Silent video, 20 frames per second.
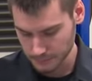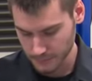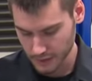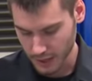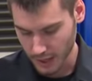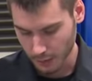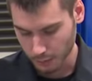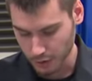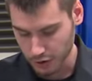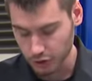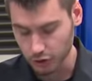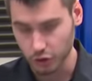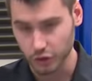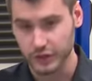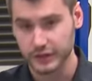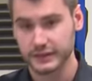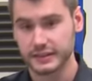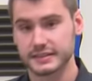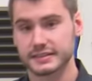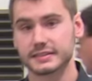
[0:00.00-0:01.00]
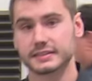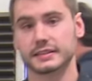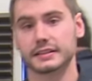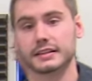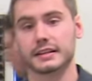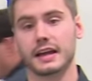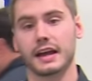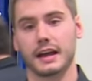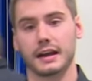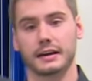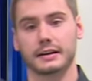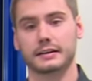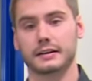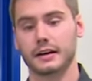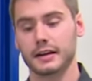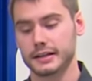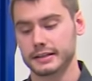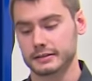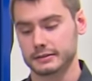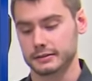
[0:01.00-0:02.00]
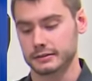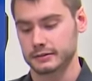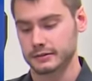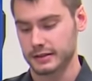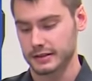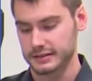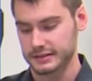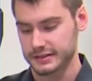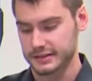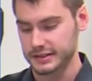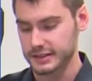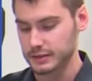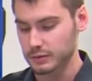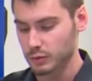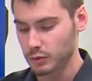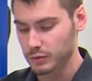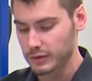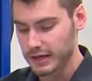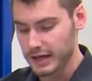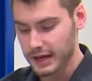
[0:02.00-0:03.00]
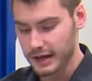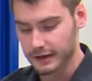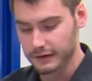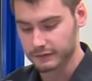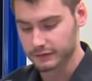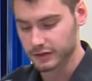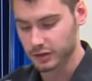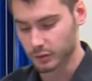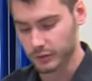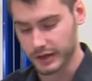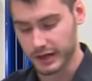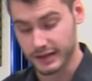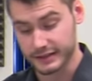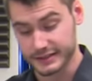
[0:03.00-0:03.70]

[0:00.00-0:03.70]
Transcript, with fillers: And we're going to look at this thing at idle and see what we have going on.